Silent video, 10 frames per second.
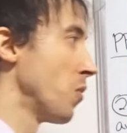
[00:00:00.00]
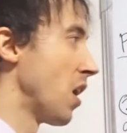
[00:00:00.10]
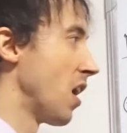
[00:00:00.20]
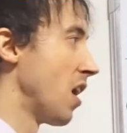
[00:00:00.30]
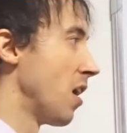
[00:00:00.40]

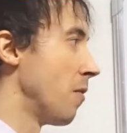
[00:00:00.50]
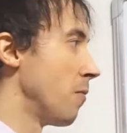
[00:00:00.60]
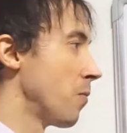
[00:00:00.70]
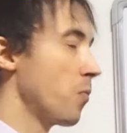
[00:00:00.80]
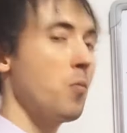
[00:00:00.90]
uh,
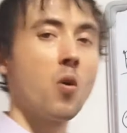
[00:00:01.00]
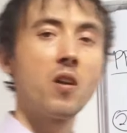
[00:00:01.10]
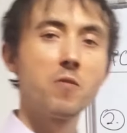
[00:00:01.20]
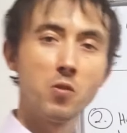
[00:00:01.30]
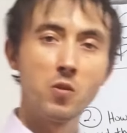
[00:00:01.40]

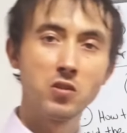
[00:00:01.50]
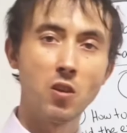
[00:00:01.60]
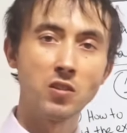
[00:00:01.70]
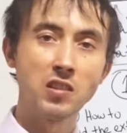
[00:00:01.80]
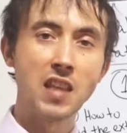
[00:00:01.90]
more of your
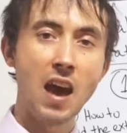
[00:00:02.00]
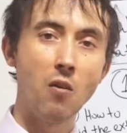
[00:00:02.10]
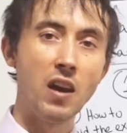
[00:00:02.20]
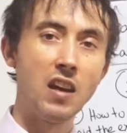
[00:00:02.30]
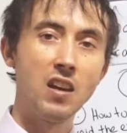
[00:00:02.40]
results
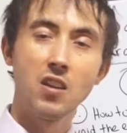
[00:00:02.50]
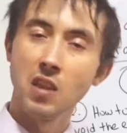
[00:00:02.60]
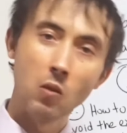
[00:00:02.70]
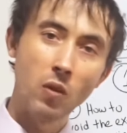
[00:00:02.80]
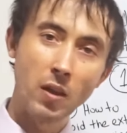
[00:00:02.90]
that way
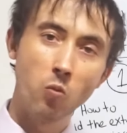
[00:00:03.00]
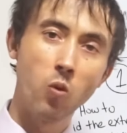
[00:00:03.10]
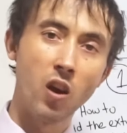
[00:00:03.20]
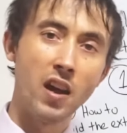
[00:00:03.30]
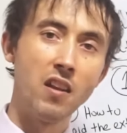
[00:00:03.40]
than like
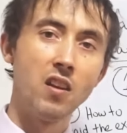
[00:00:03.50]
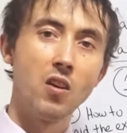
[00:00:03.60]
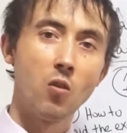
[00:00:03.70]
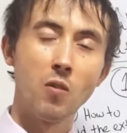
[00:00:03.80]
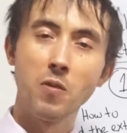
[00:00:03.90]
one
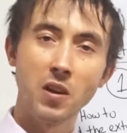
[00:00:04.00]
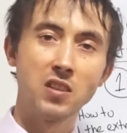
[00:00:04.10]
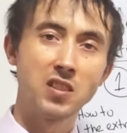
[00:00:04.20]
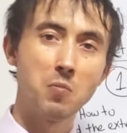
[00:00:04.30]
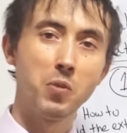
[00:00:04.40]
or a
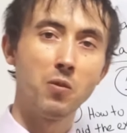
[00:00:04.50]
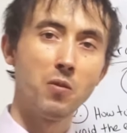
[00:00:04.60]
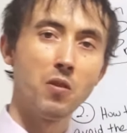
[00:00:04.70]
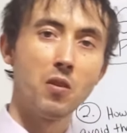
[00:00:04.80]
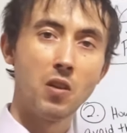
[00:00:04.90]
very
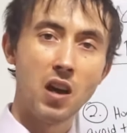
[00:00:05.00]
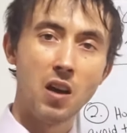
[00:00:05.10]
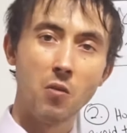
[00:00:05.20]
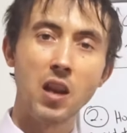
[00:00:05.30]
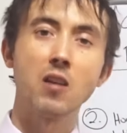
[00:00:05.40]
simple
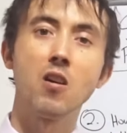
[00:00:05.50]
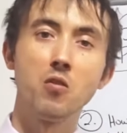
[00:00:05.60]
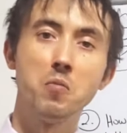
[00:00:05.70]
uh, what I call